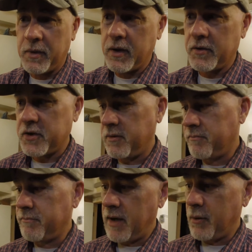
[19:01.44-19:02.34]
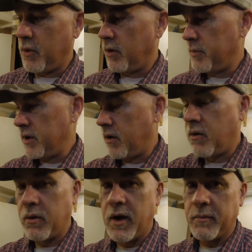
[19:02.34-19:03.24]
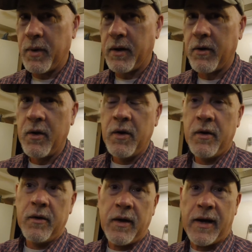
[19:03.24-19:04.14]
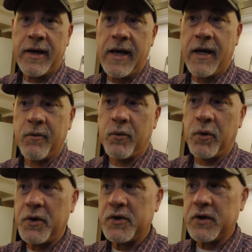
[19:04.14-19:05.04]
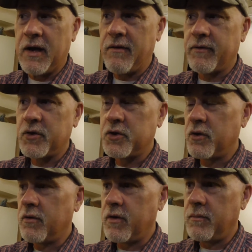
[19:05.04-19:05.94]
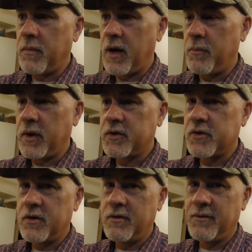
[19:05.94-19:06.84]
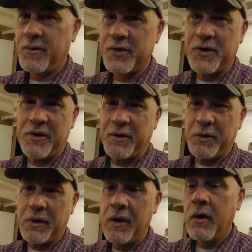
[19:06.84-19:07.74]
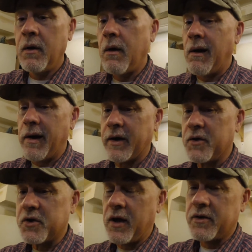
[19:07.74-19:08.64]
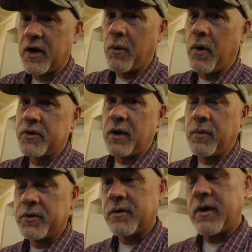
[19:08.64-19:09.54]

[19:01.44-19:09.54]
because it may well be a whole lot better. I can't really say for sure that my mix was any good. All I can say is I was able to